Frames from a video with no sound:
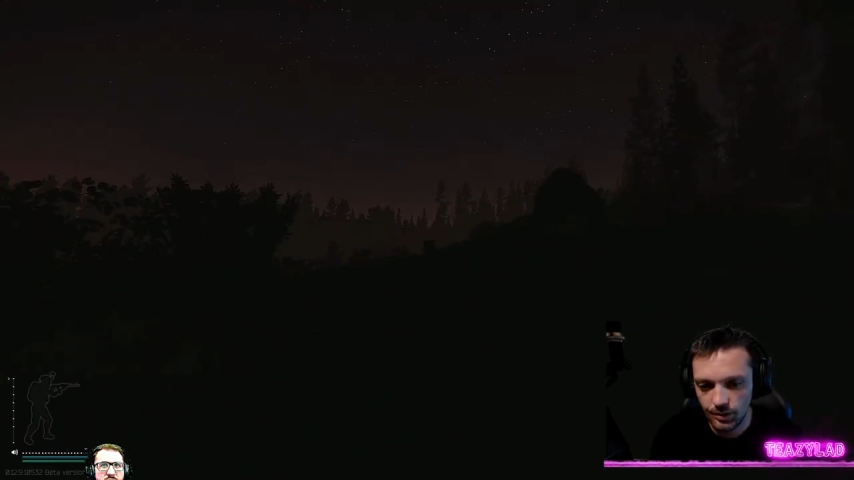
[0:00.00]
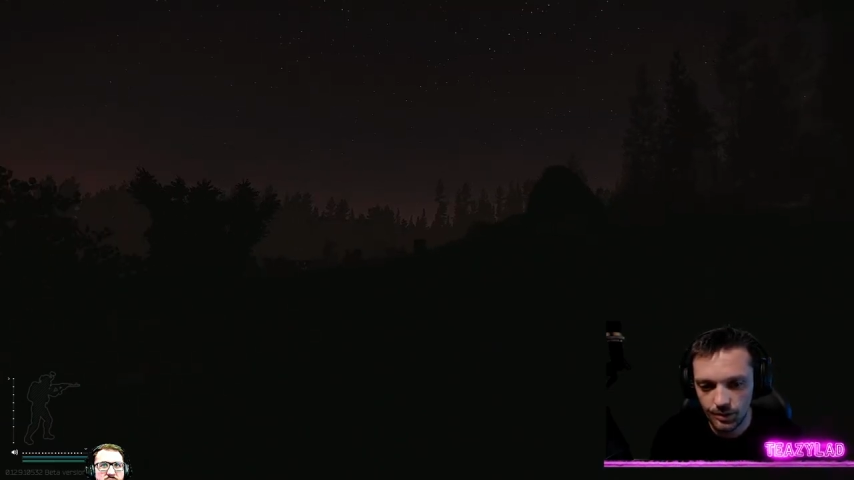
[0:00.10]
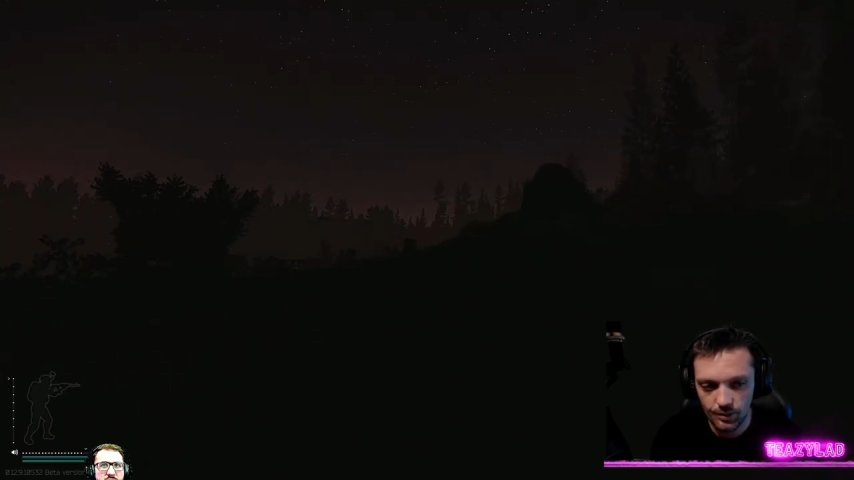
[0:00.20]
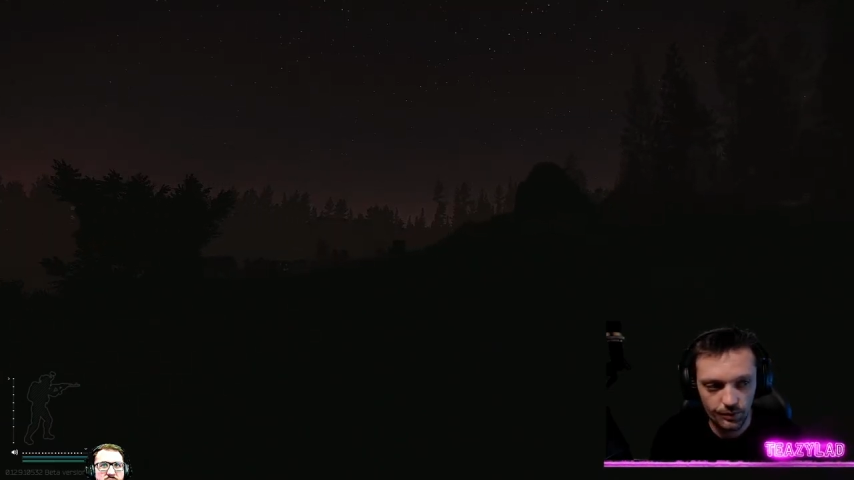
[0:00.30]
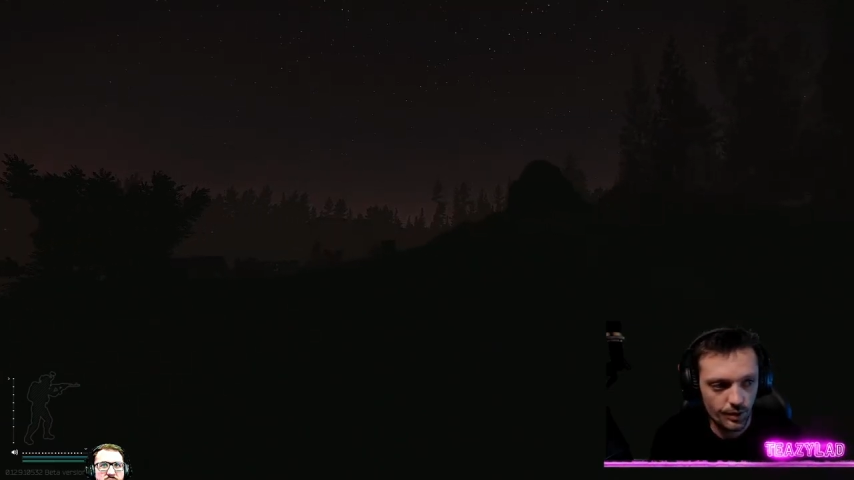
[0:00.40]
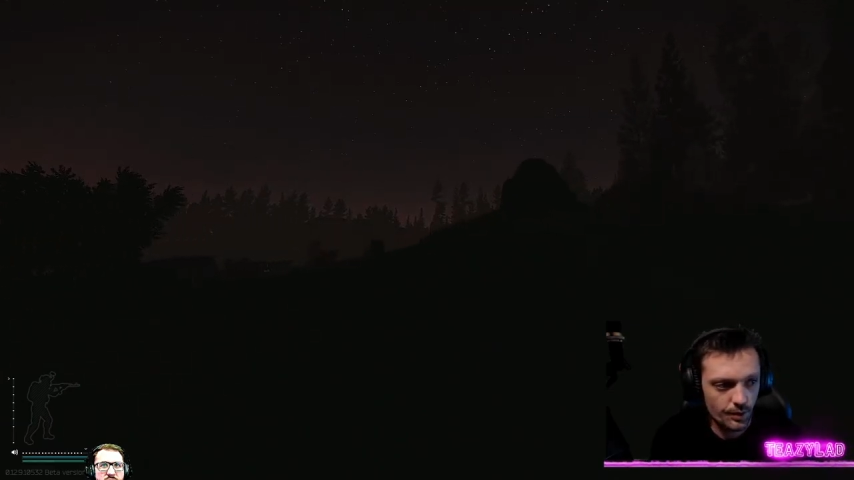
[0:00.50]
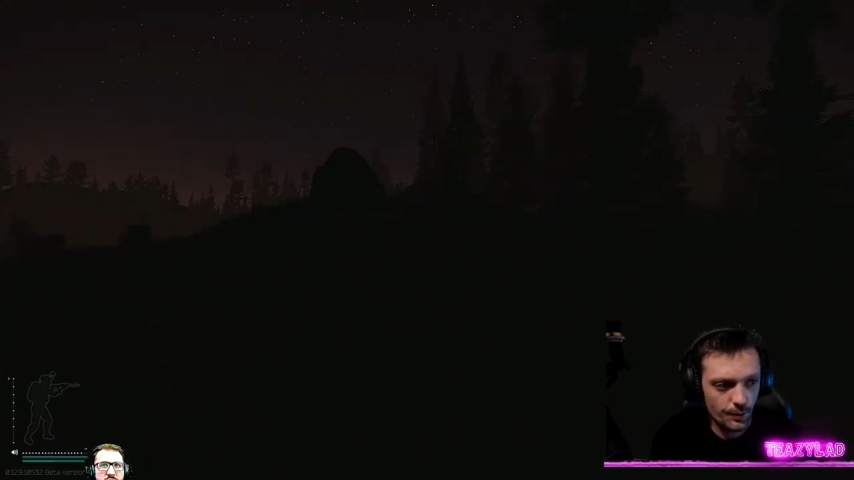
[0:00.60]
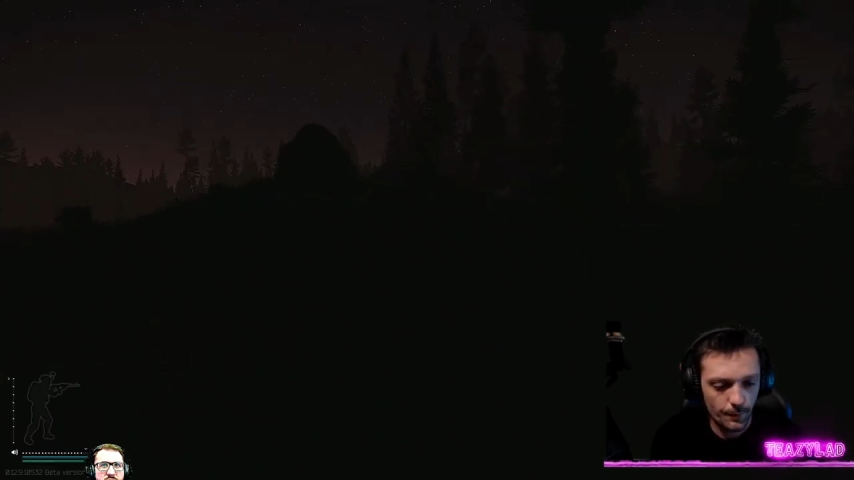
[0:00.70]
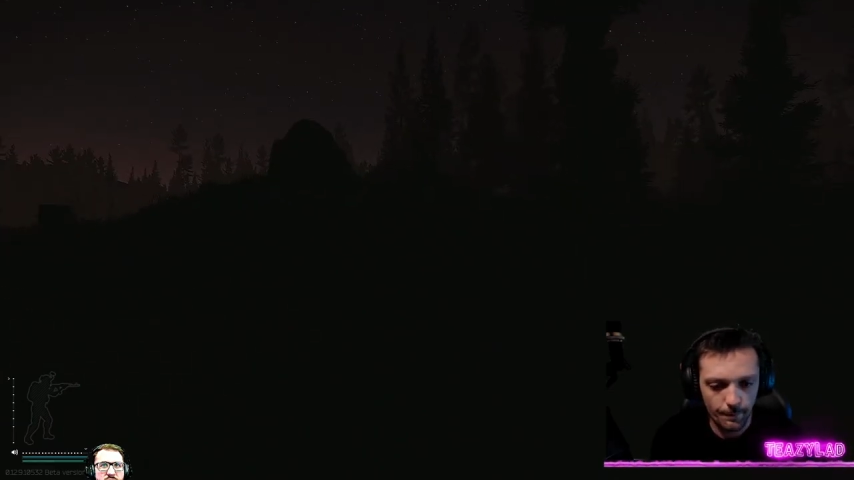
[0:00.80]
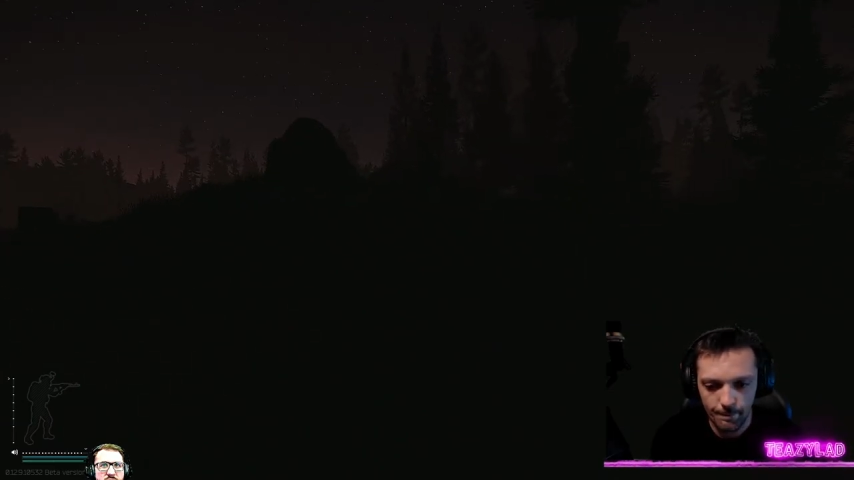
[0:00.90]
was just across
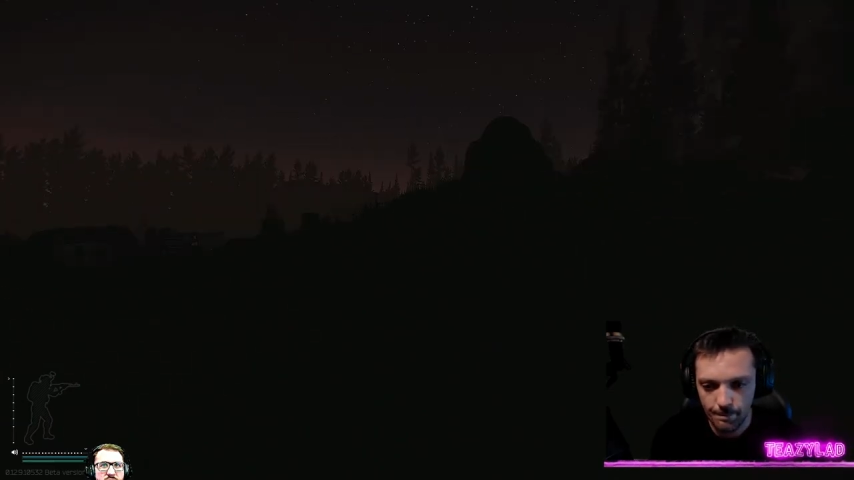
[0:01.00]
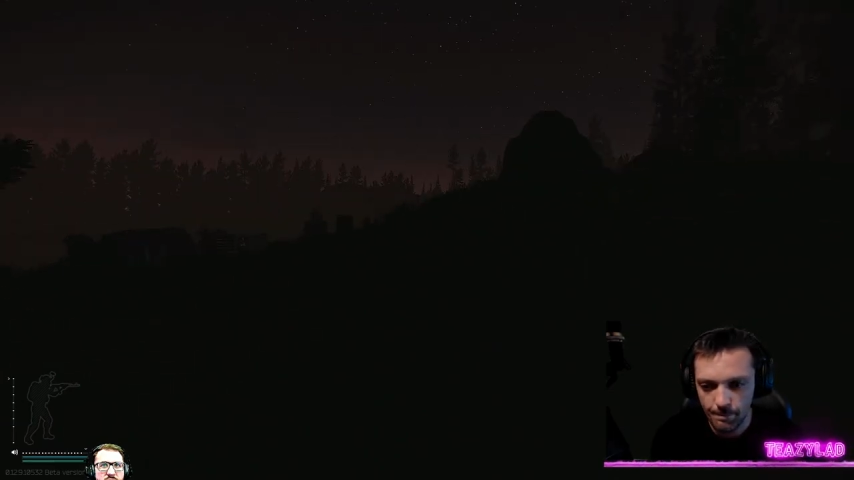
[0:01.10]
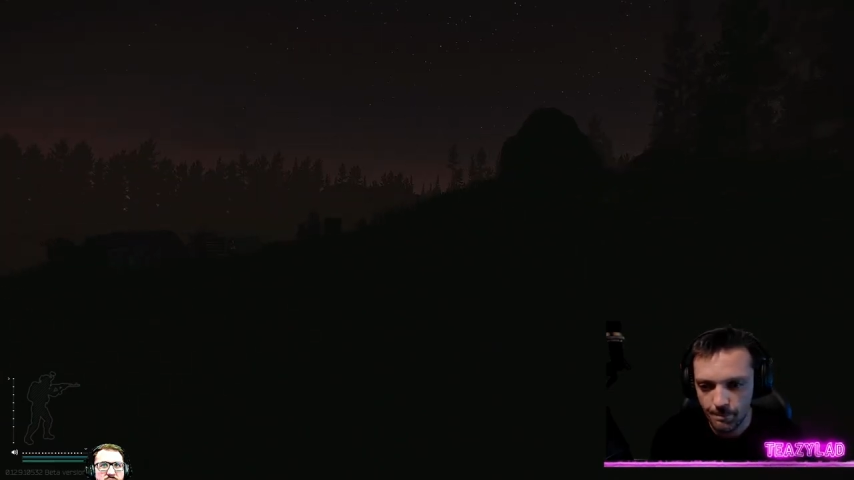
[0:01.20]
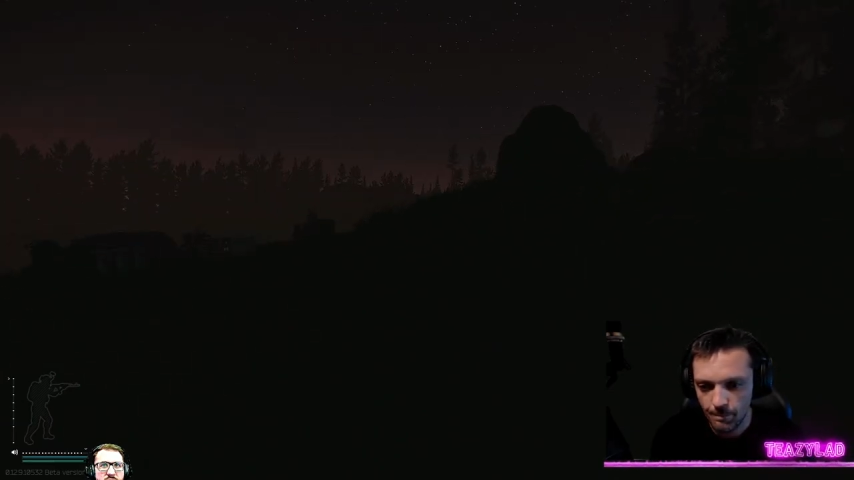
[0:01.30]
the road.